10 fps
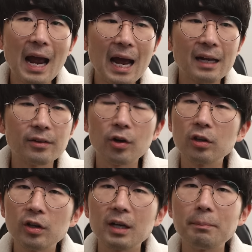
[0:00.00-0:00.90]
And they're
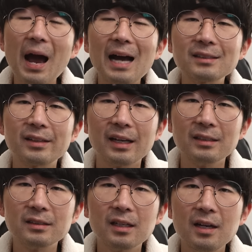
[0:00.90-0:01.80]
looking past
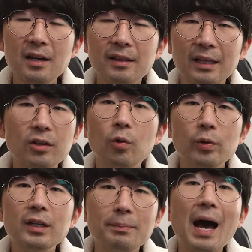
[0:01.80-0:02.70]
things that don't
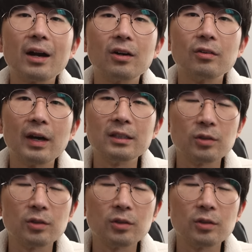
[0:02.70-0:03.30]
really matter, right?